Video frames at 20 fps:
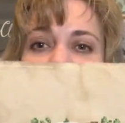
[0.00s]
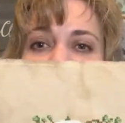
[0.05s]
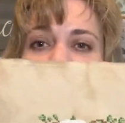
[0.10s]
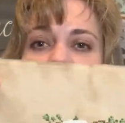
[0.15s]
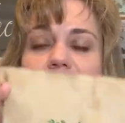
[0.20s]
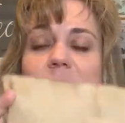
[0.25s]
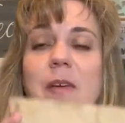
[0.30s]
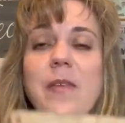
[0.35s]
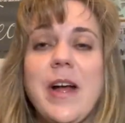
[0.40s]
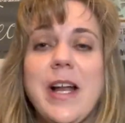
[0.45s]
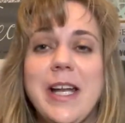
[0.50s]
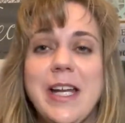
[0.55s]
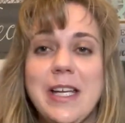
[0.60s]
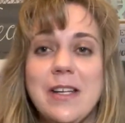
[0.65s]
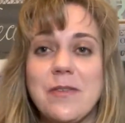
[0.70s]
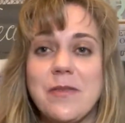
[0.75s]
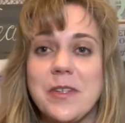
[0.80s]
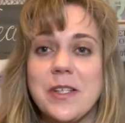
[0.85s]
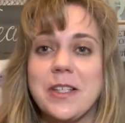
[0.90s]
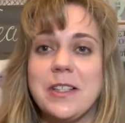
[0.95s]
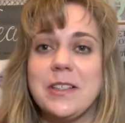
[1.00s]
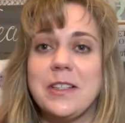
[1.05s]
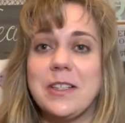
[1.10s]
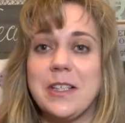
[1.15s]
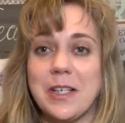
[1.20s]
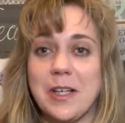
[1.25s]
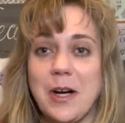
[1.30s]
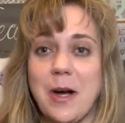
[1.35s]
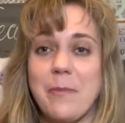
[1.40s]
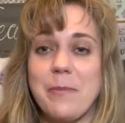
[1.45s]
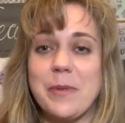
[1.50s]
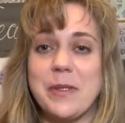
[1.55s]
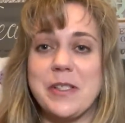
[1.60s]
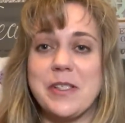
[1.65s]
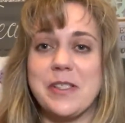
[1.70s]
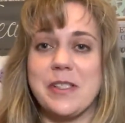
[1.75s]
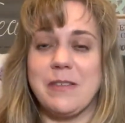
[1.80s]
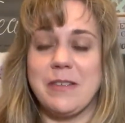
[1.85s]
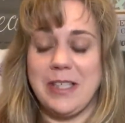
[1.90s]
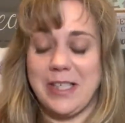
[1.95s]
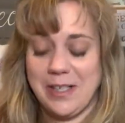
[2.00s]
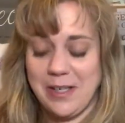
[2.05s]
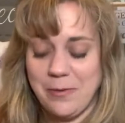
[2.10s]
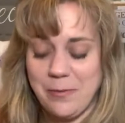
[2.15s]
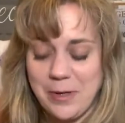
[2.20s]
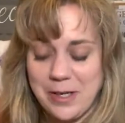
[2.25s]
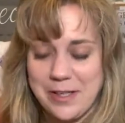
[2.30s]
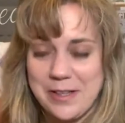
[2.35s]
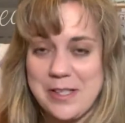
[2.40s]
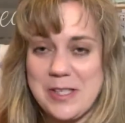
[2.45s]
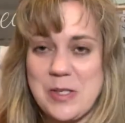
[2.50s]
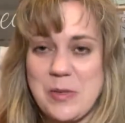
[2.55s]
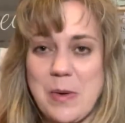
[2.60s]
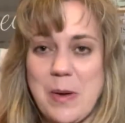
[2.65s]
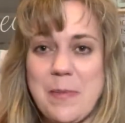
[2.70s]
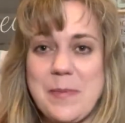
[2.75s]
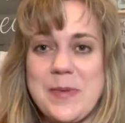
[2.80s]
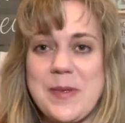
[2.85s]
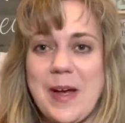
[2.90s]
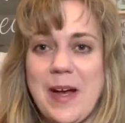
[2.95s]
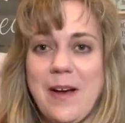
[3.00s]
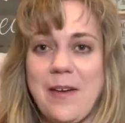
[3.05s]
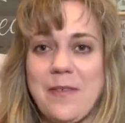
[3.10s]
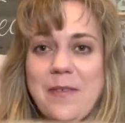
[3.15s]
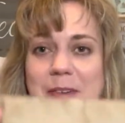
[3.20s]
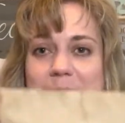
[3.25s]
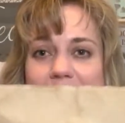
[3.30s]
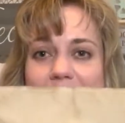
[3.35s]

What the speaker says: So if I need to feel accomplished and get one of these WIPs off,